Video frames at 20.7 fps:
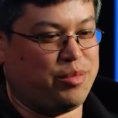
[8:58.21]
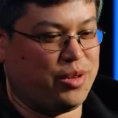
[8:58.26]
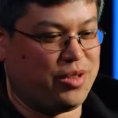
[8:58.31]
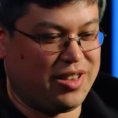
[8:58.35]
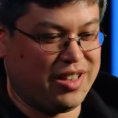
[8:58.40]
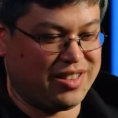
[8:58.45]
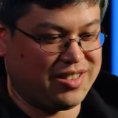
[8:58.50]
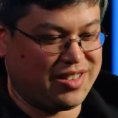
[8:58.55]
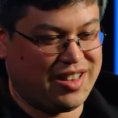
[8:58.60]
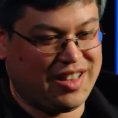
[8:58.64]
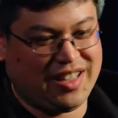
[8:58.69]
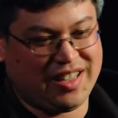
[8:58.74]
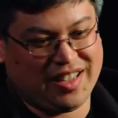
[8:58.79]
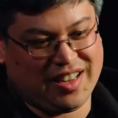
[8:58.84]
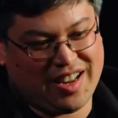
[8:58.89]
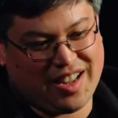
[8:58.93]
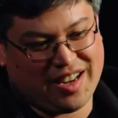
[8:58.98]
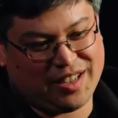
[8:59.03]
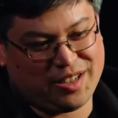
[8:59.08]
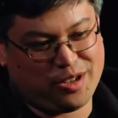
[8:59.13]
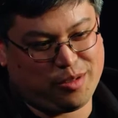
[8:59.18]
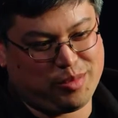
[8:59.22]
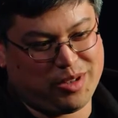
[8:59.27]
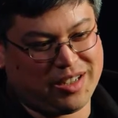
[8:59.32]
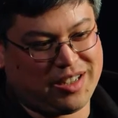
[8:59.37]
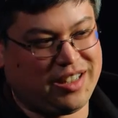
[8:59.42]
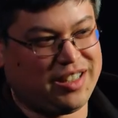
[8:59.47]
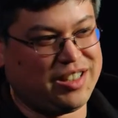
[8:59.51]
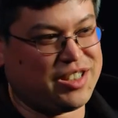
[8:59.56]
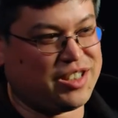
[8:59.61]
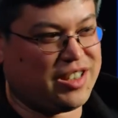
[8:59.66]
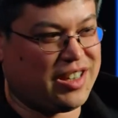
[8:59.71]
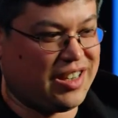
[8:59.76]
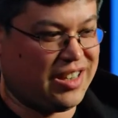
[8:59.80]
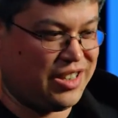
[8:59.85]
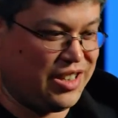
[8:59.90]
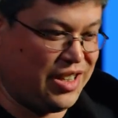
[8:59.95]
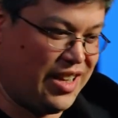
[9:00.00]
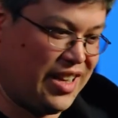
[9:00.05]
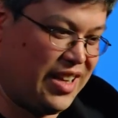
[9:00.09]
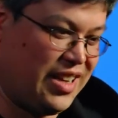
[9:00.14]
But this thing, it had a little bit of collision on
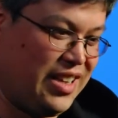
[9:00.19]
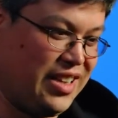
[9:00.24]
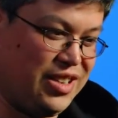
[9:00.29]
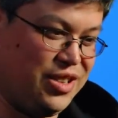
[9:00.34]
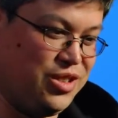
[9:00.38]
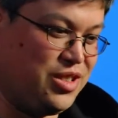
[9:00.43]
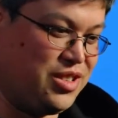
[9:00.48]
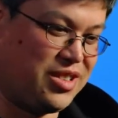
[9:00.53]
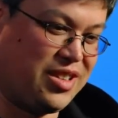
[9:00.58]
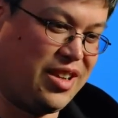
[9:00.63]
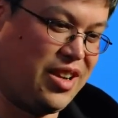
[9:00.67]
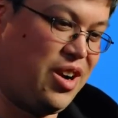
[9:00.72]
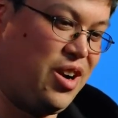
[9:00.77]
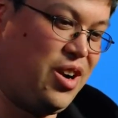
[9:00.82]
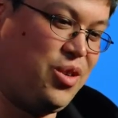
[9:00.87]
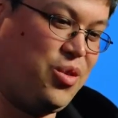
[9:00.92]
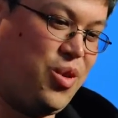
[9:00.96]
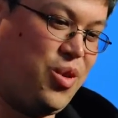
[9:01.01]
it, you hit it and you just like, oh